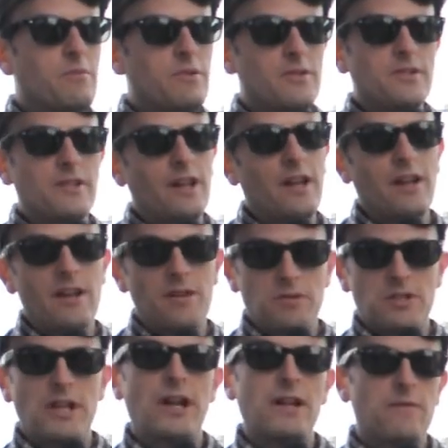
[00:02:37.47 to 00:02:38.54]
it was
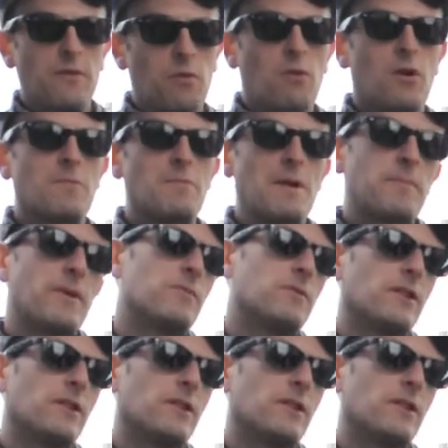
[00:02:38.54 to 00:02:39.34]
kind of a warm up.